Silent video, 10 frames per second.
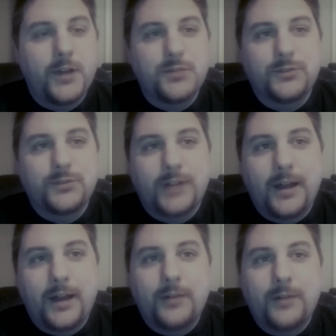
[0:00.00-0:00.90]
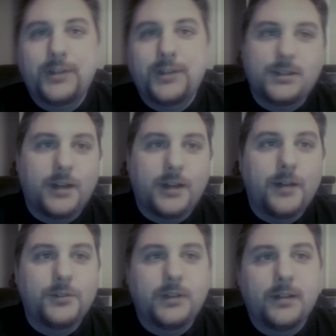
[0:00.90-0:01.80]
facial styles,
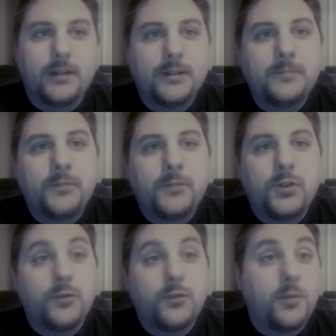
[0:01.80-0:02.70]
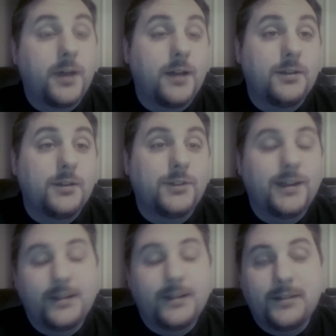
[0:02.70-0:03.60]
hairstyle, uniform colors,
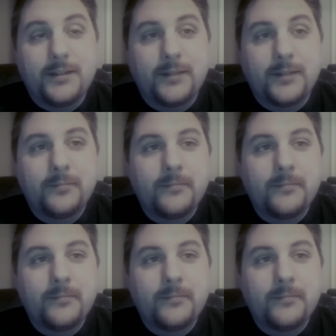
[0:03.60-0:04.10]
that kind of thing.